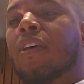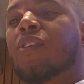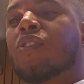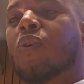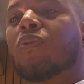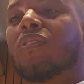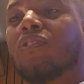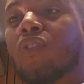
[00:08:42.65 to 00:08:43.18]

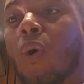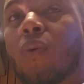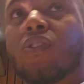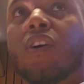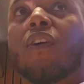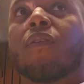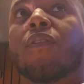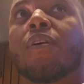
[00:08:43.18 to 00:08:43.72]
So those
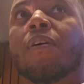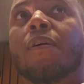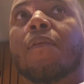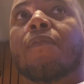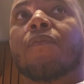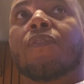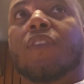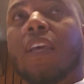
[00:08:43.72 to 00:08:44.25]
are
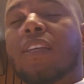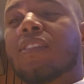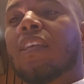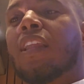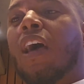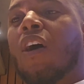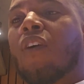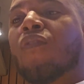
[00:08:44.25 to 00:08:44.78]
things
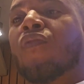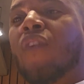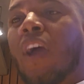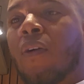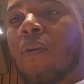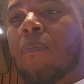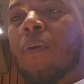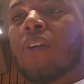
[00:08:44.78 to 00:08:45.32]
that are
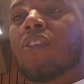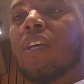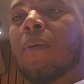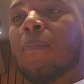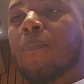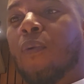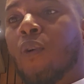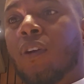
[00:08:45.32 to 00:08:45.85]
very much
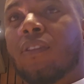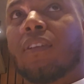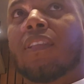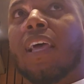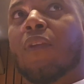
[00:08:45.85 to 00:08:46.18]
important,